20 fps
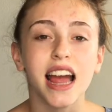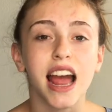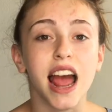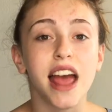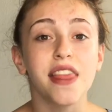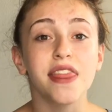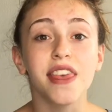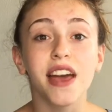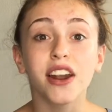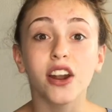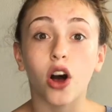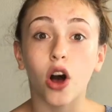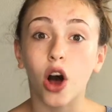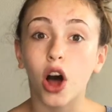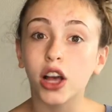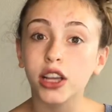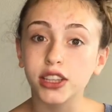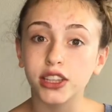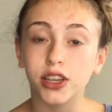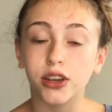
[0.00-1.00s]
And then
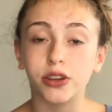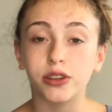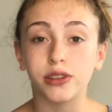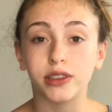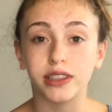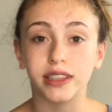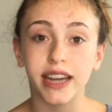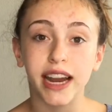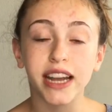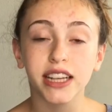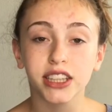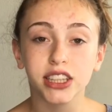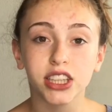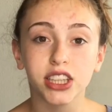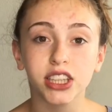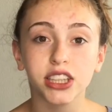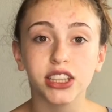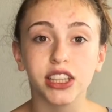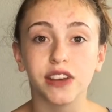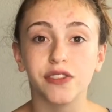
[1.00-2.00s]
also,
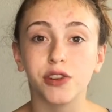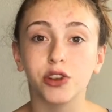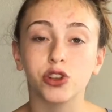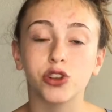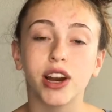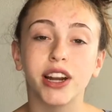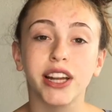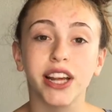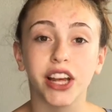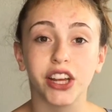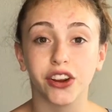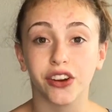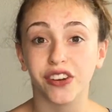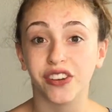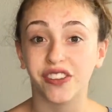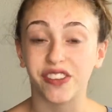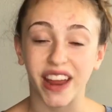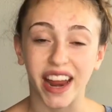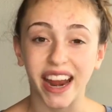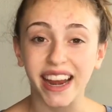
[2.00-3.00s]
dancers, if you're trying to get your
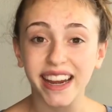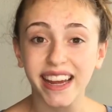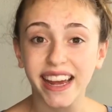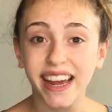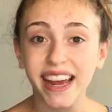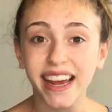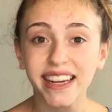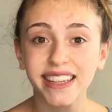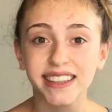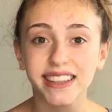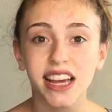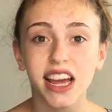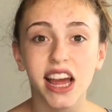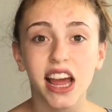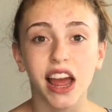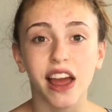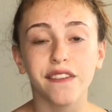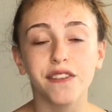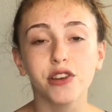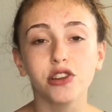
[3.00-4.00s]
fan kicks,
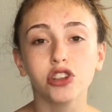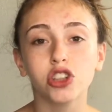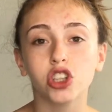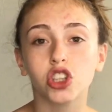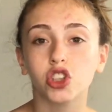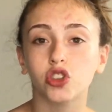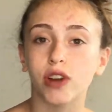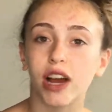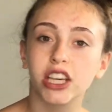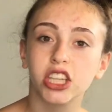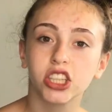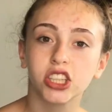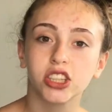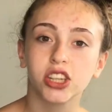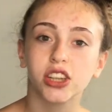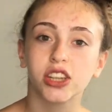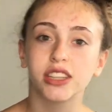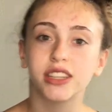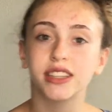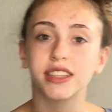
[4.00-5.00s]
if you stretch
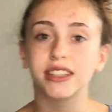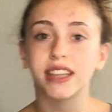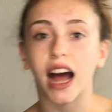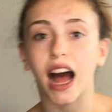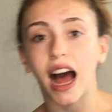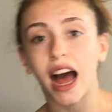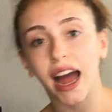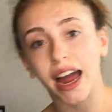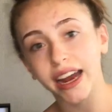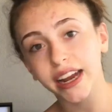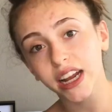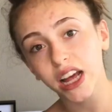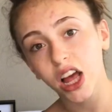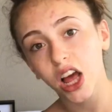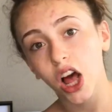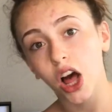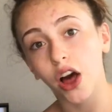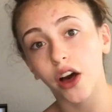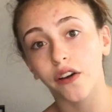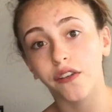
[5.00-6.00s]
to the side
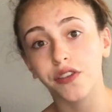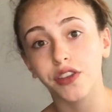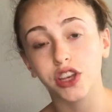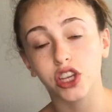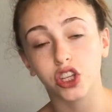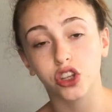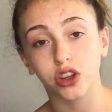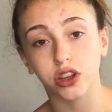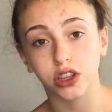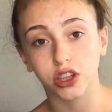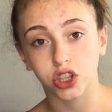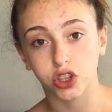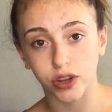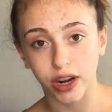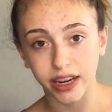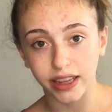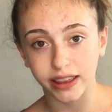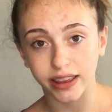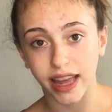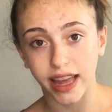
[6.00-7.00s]
of the
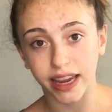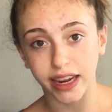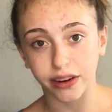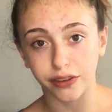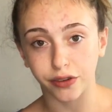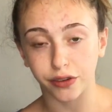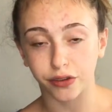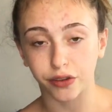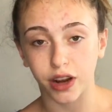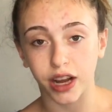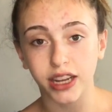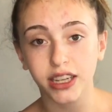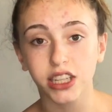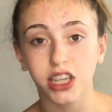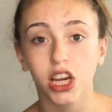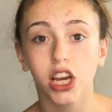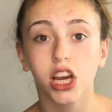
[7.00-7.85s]
straightened leg in front,